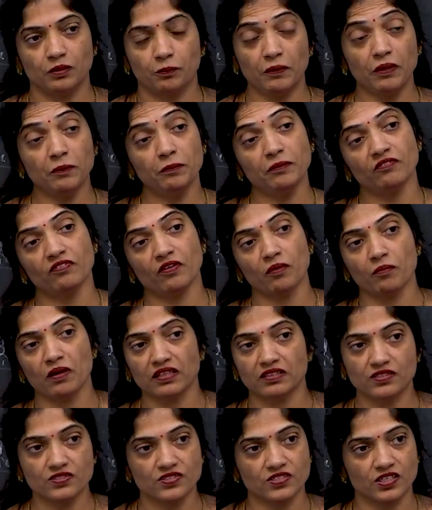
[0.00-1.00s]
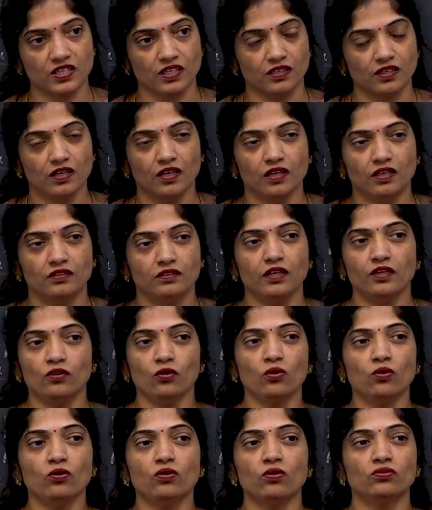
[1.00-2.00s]
people from other state, they
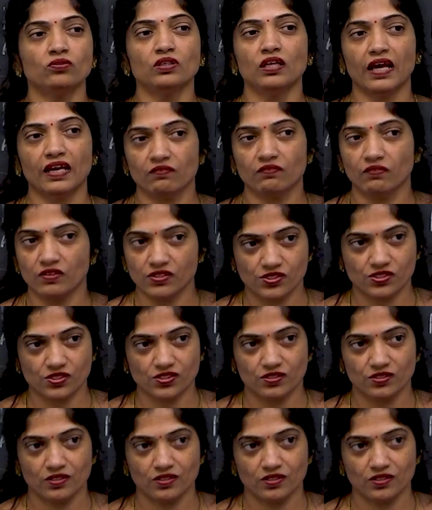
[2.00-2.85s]
don't know the language,